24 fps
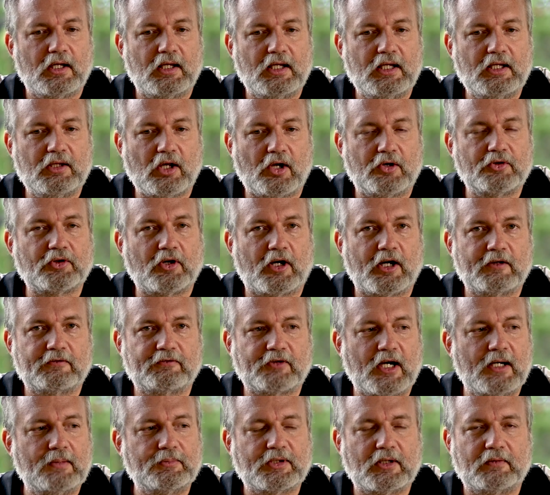those
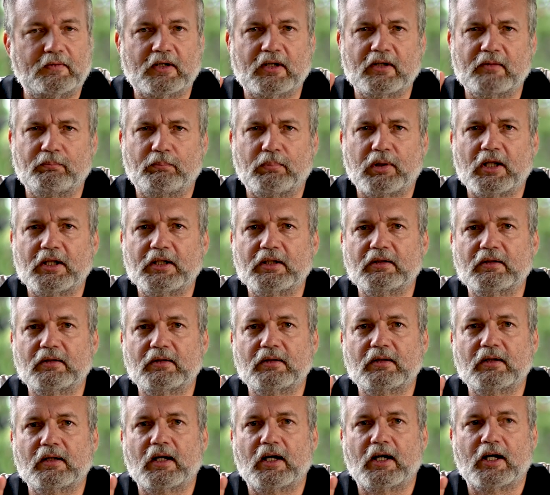iframes have a complete
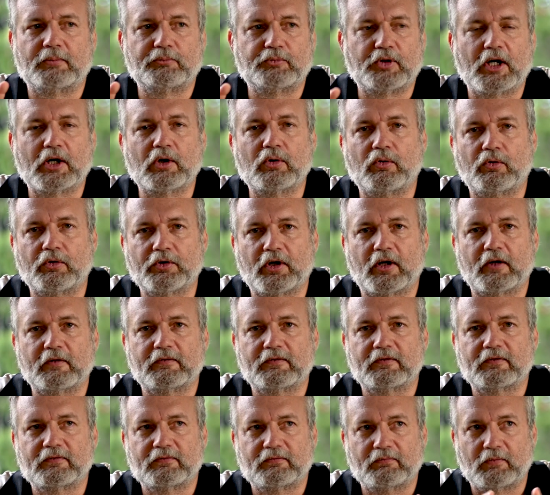record
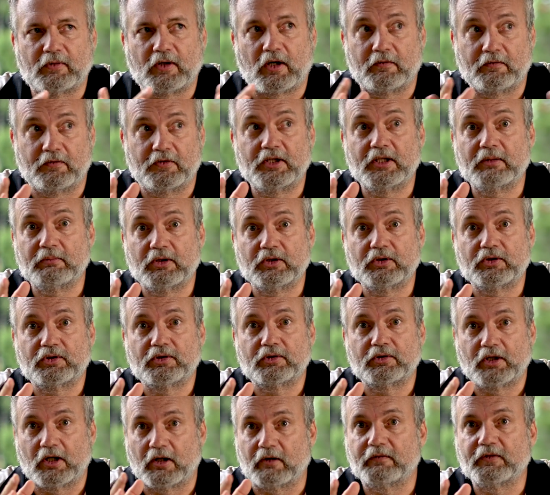of the
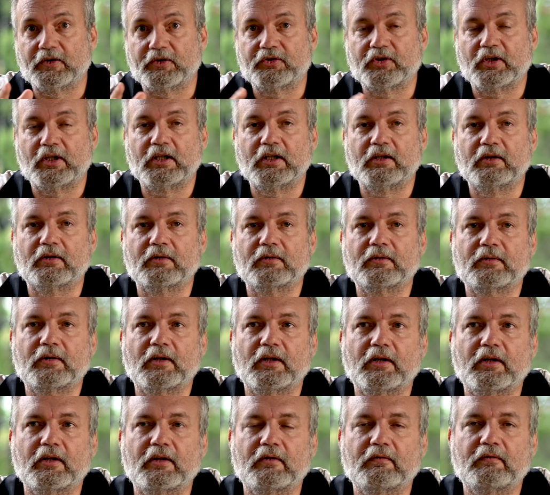image, of the scene,
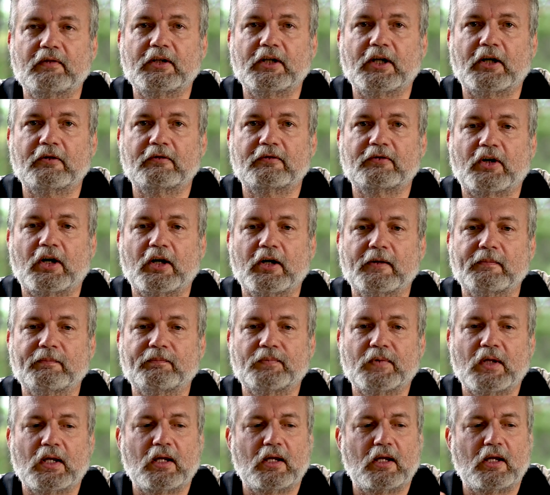the video frame.
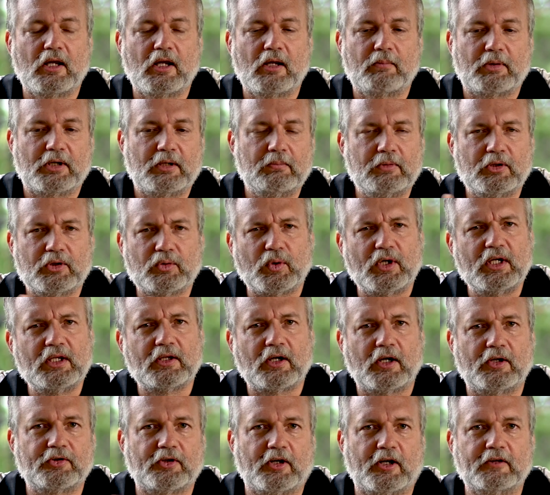But in between
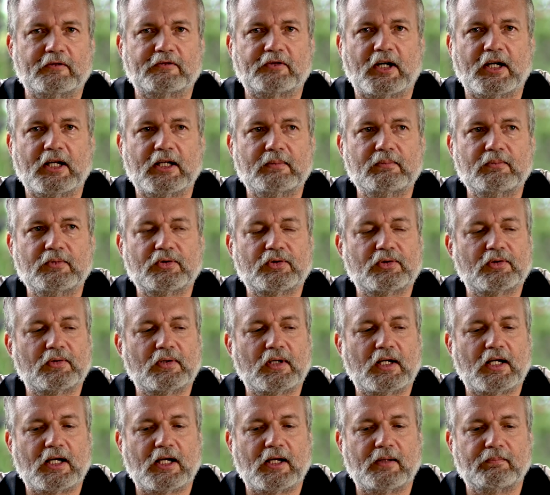those iframes,
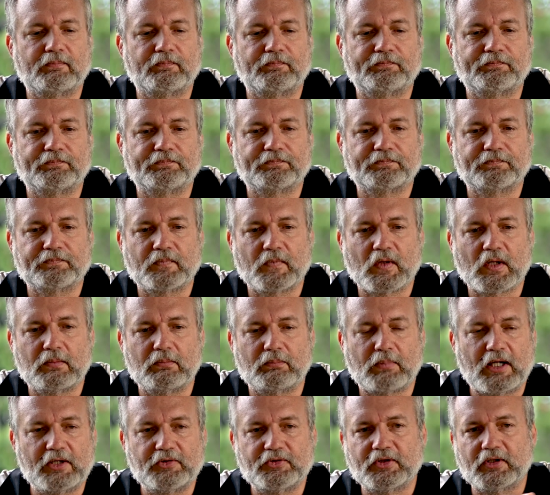
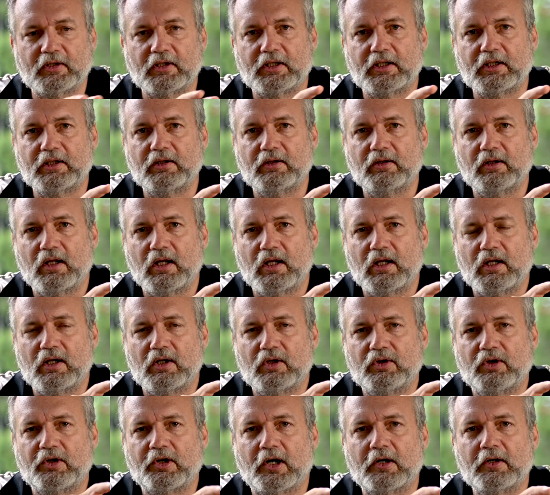basically
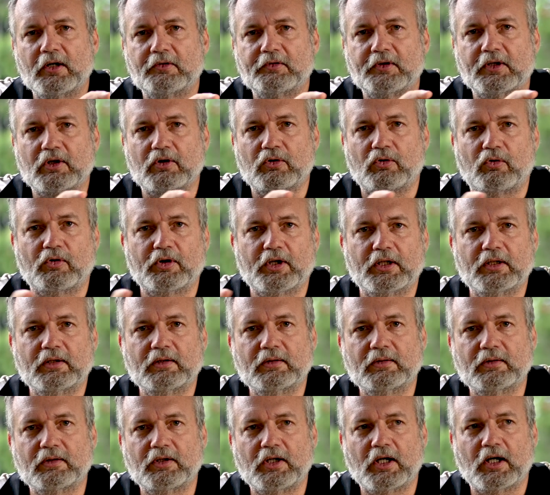you're only
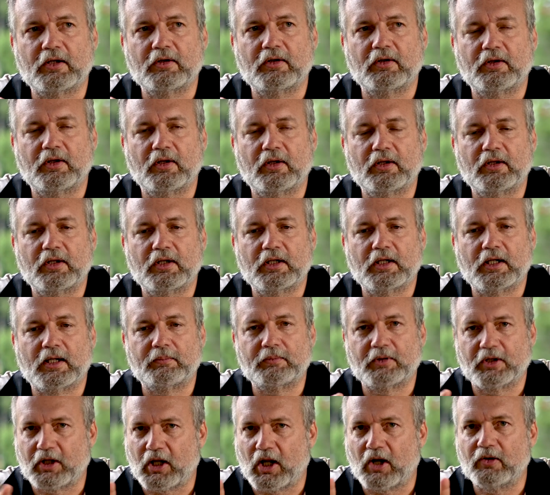recording,
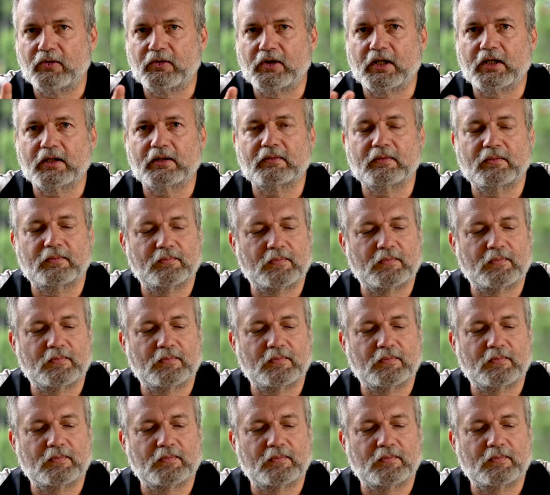the codec